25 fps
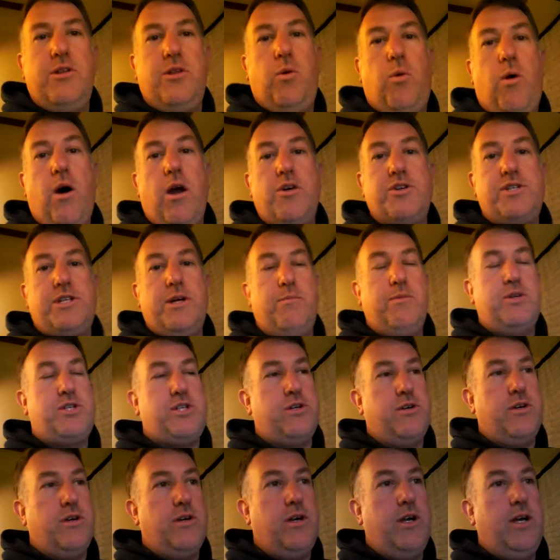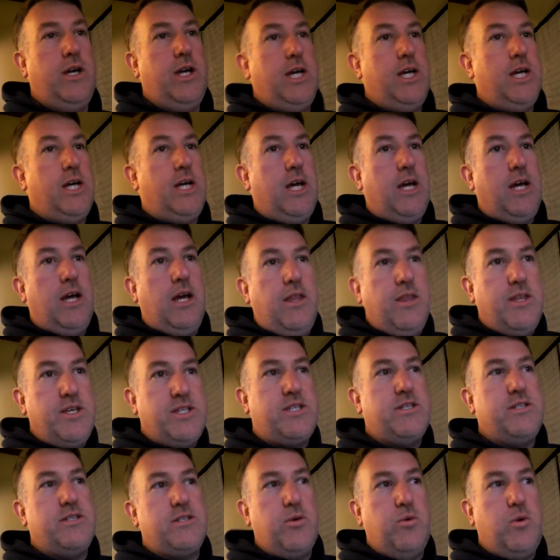the water temperature,
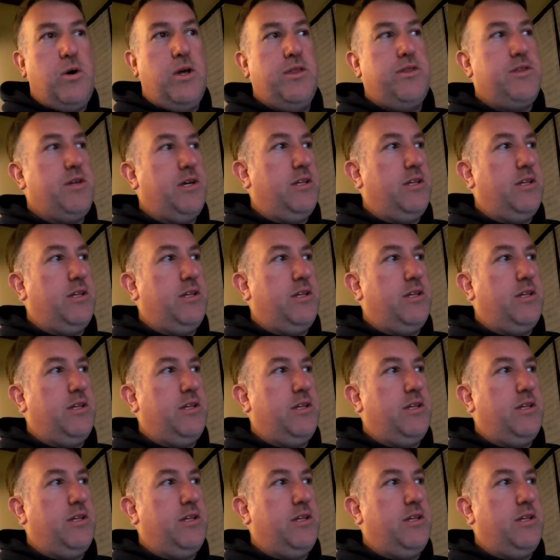this is the one